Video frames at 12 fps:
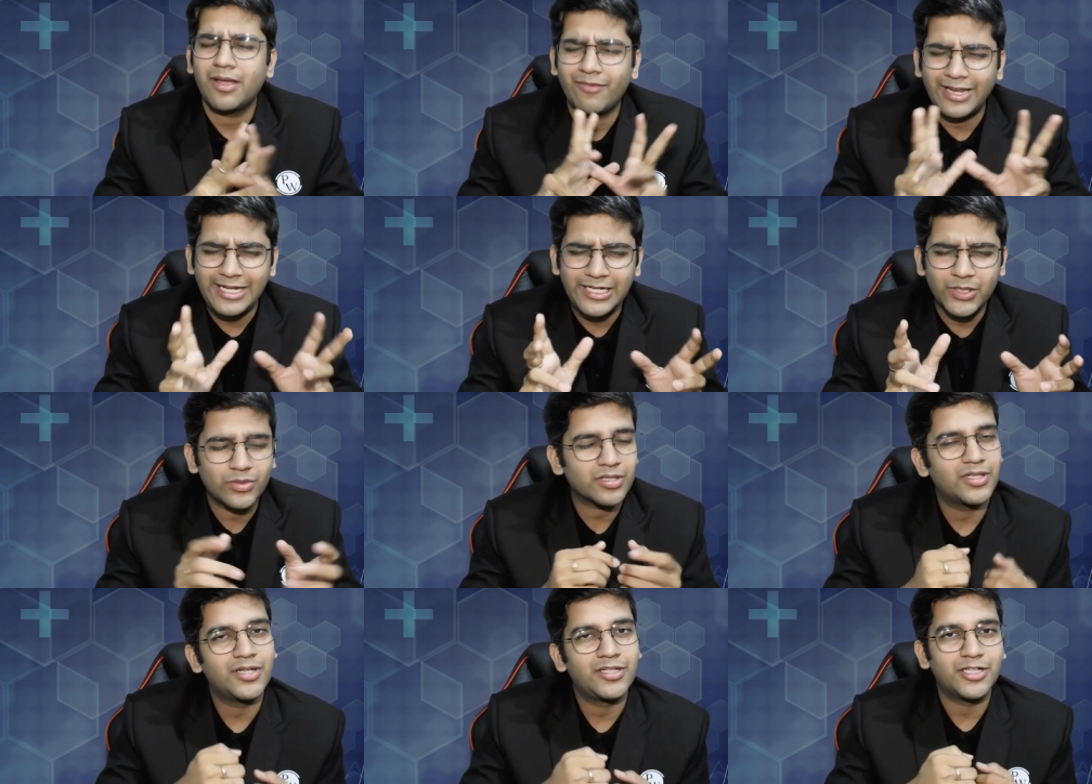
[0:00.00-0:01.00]
Any doubt,
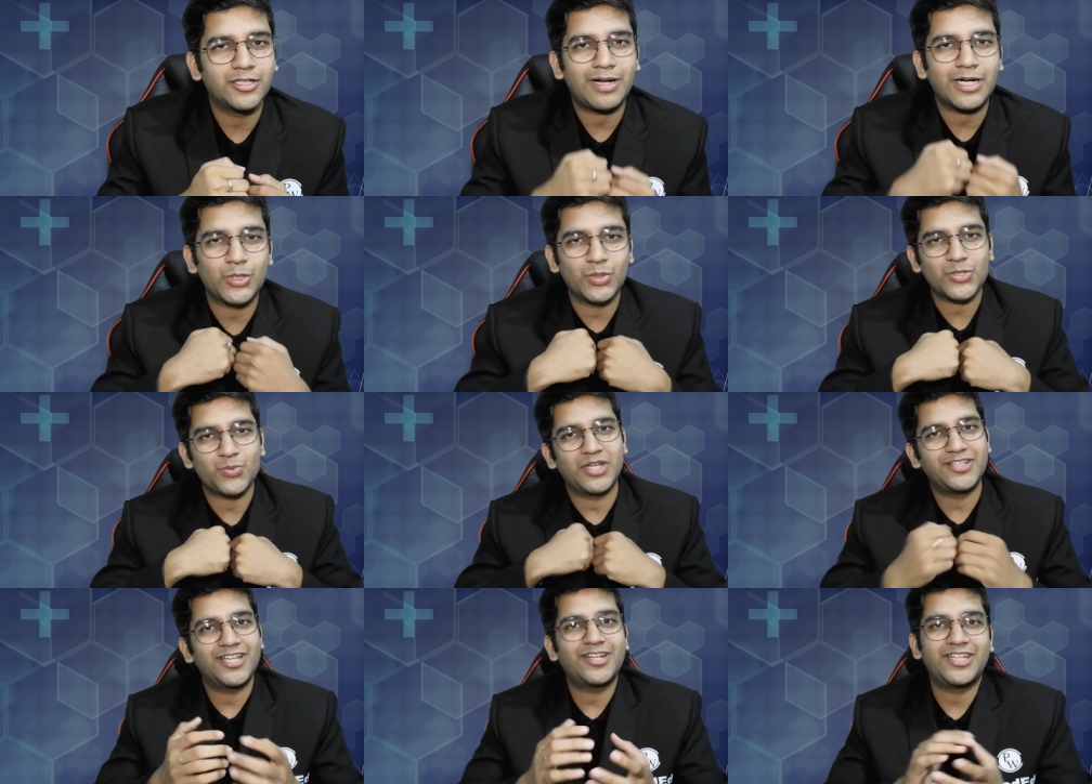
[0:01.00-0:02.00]
turn back to us. We
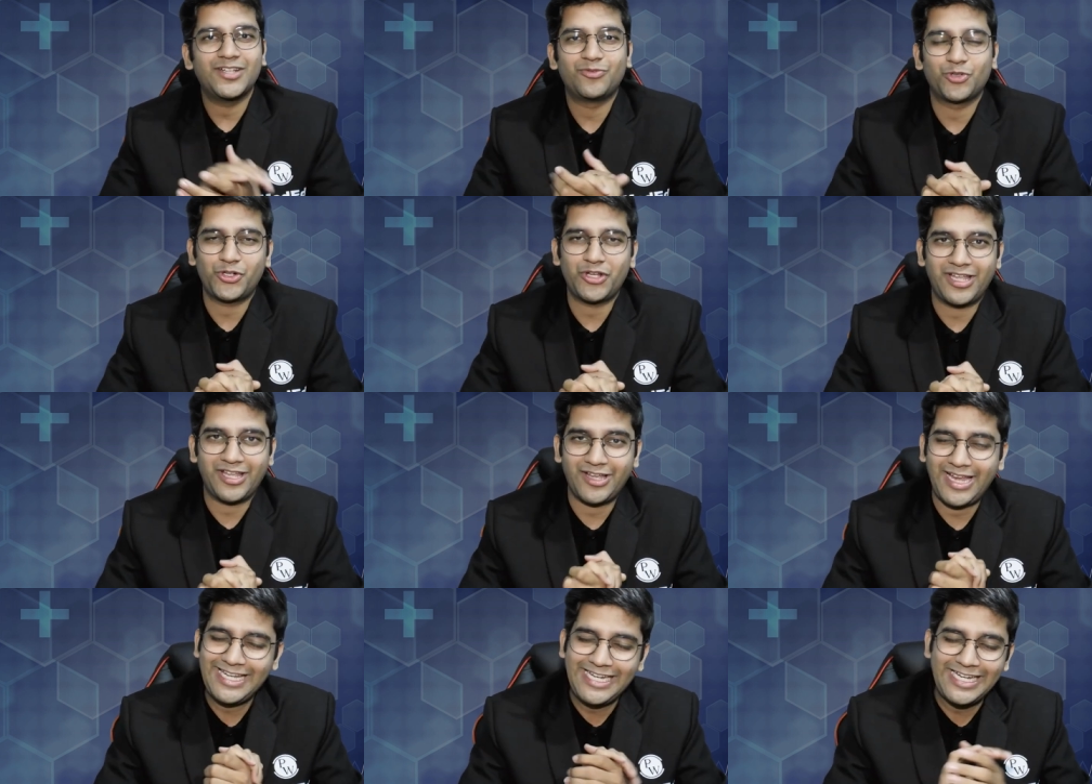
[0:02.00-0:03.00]
are there here for
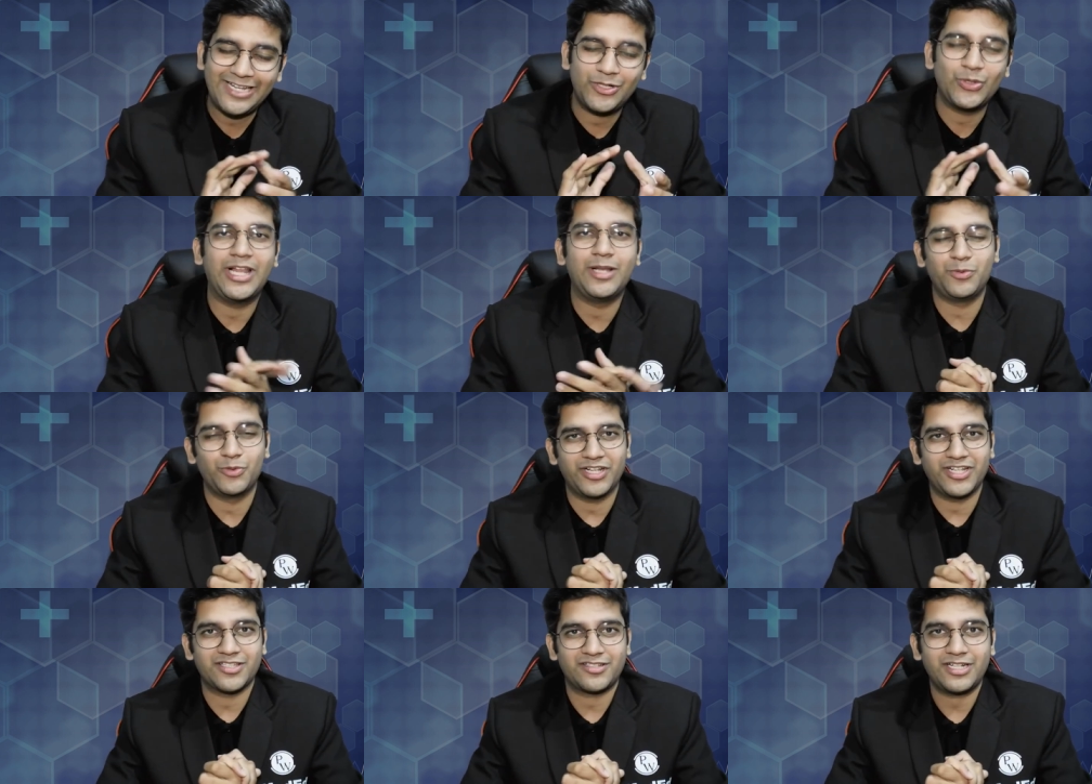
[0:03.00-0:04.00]
any day to help you
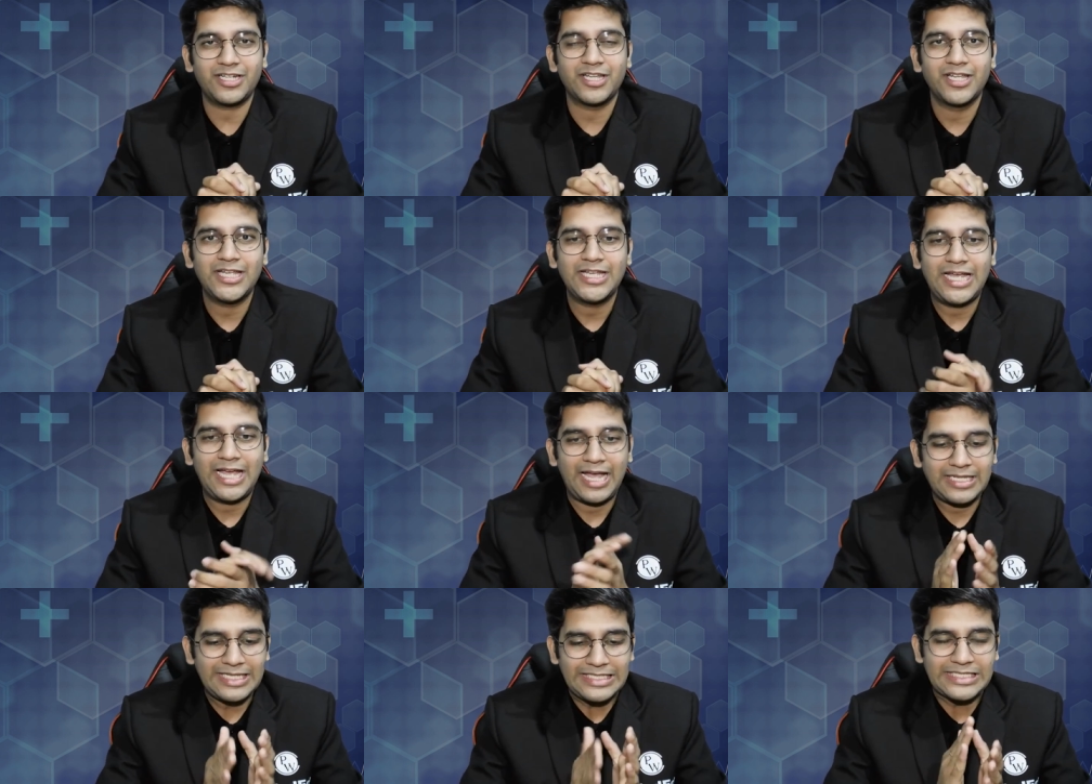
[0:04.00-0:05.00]
guys, right?
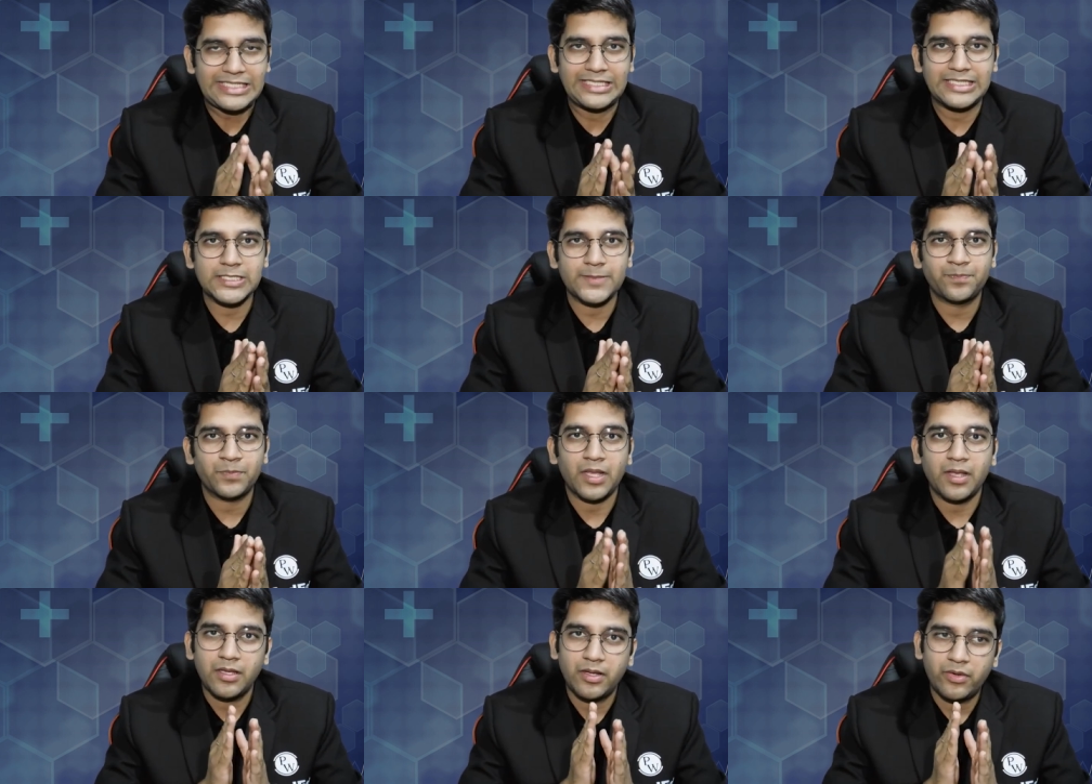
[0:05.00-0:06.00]
And next thing is,
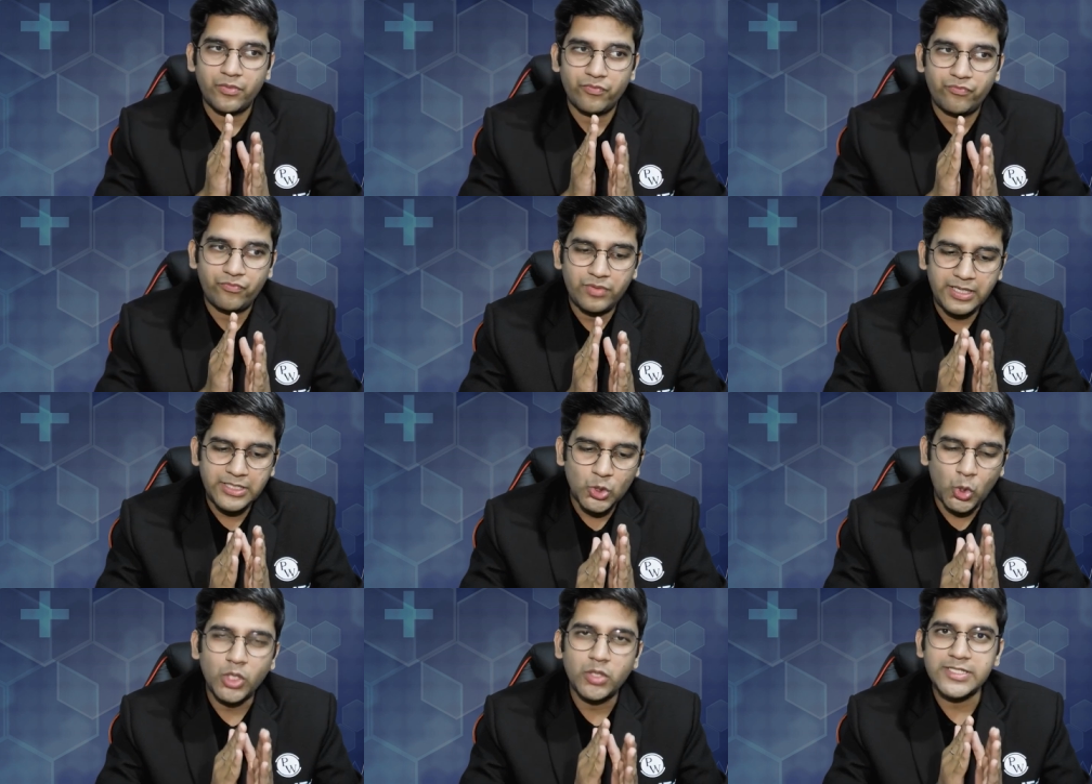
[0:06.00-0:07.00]
it's
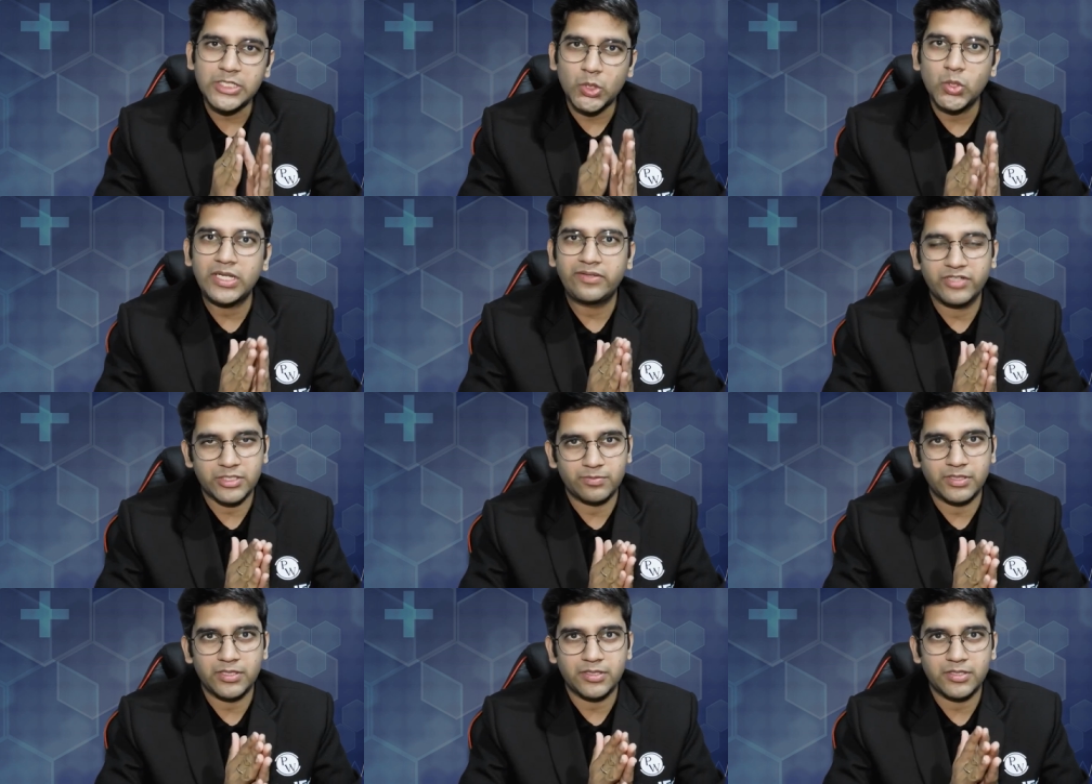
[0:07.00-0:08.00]
always a good
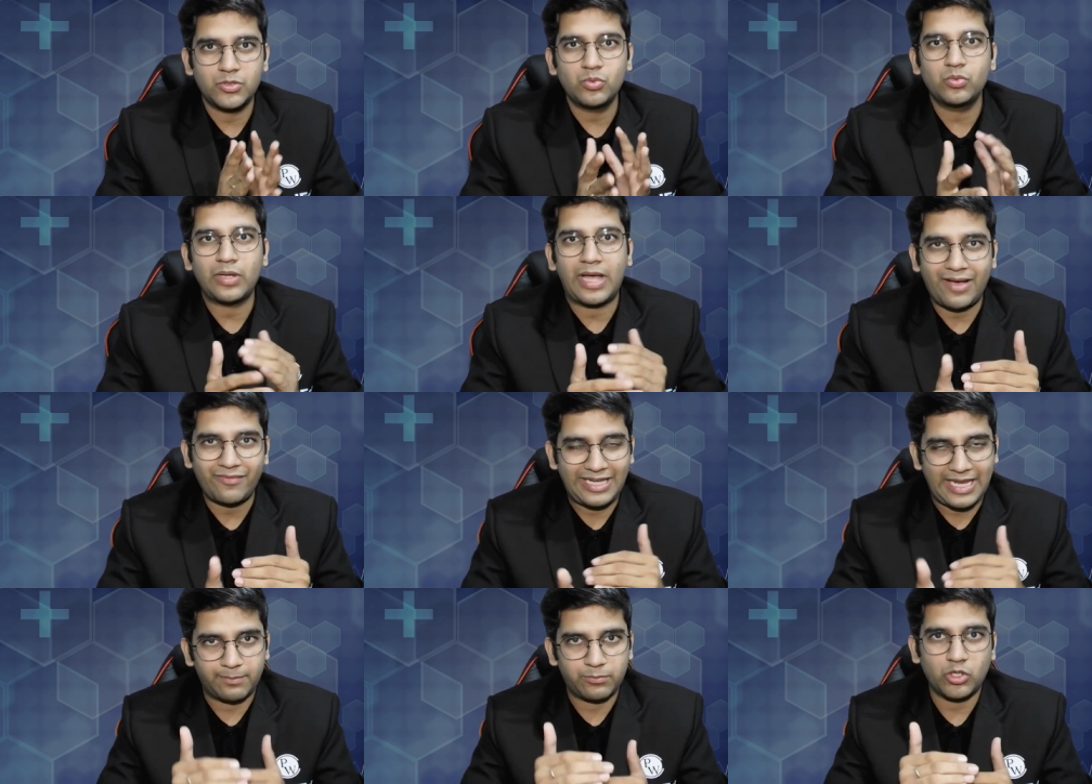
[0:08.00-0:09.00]
investment to have a
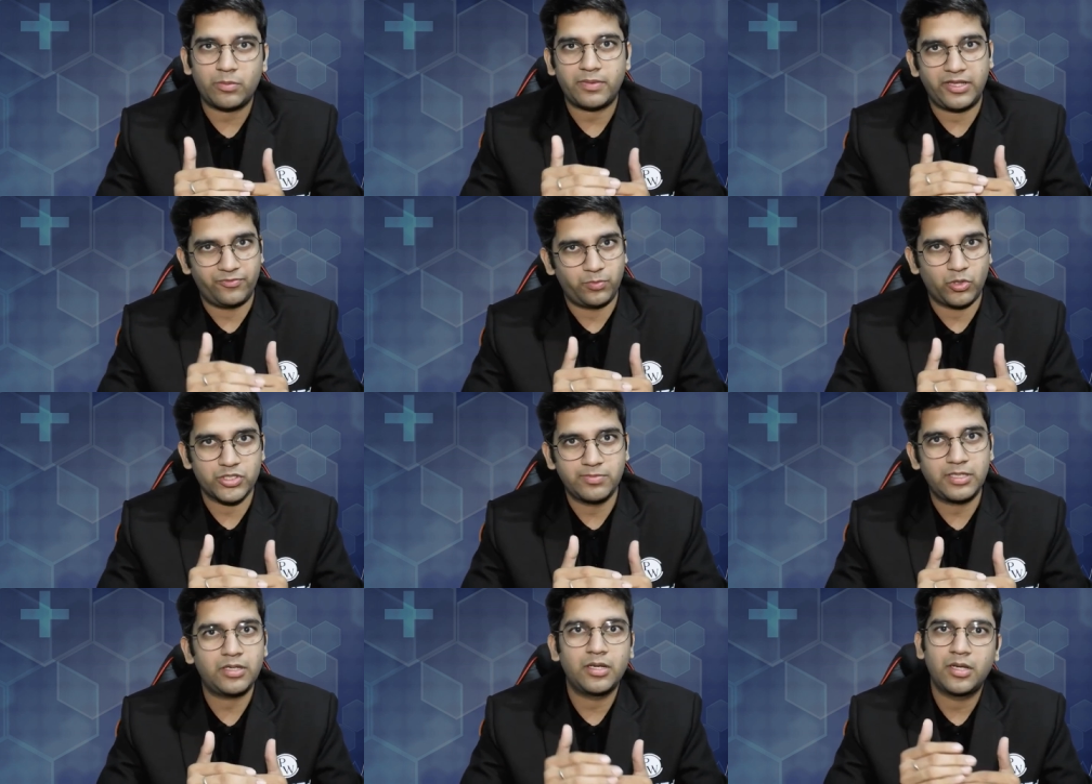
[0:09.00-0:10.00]
laptop if
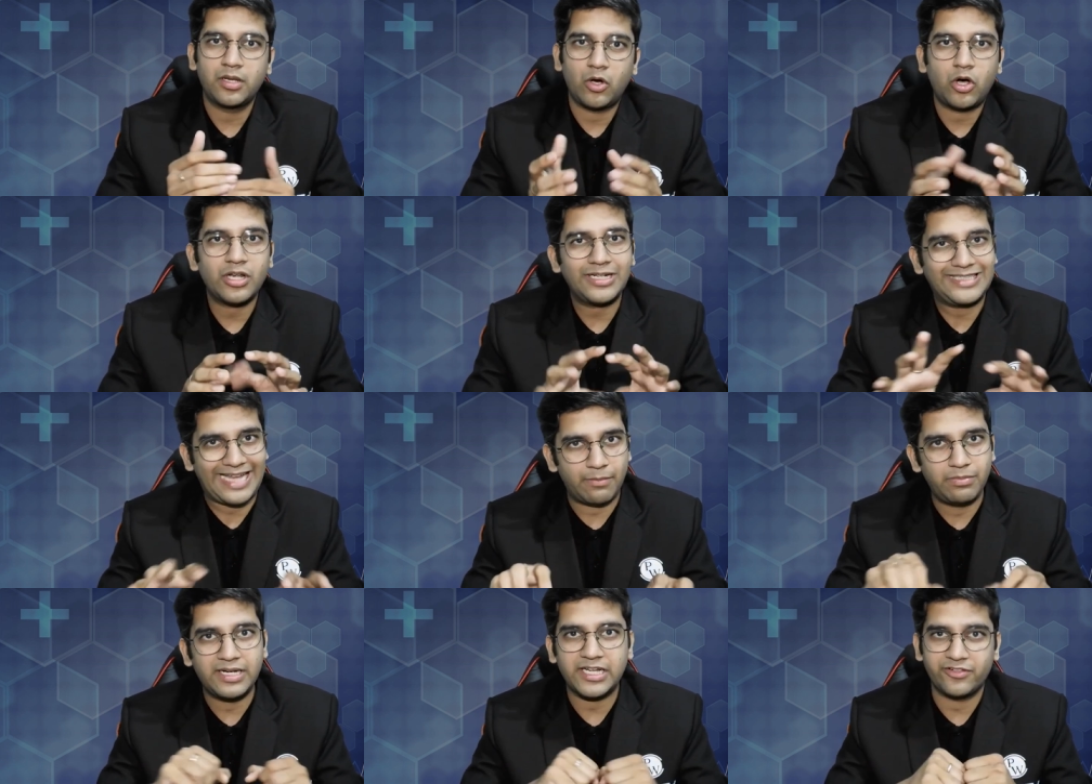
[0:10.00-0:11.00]
possible or a
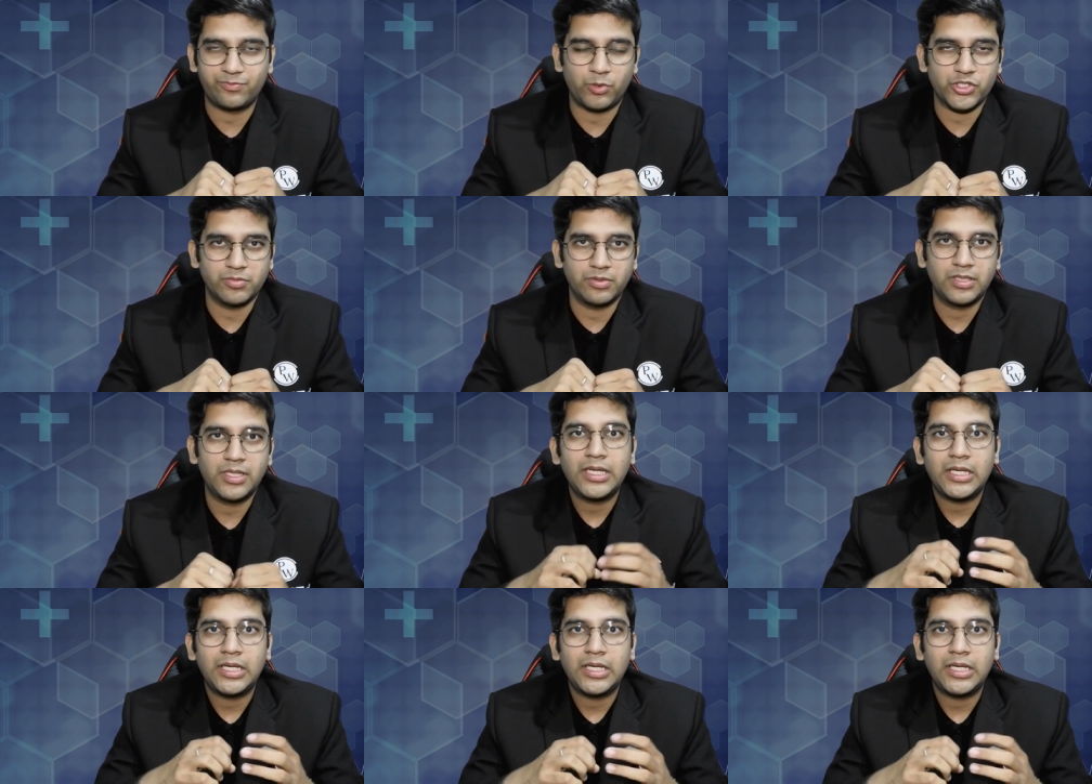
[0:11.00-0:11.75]
tablet if possible.